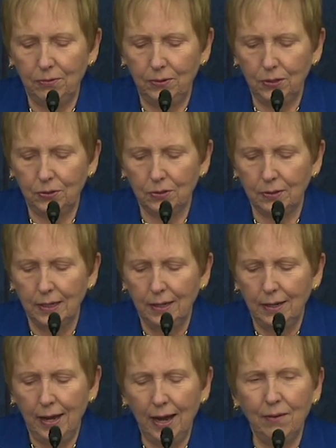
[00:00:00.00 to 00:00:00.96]
officials
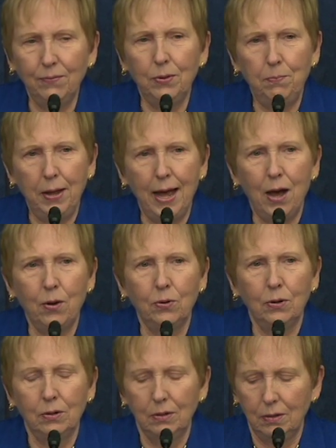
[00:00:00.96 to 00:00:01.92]
have the
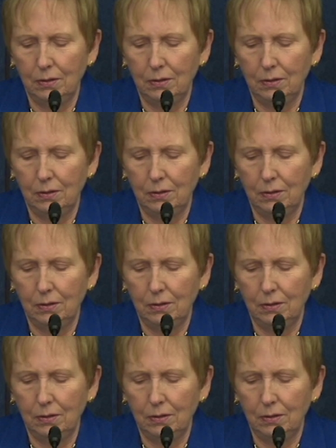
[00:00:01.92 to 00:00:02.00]
power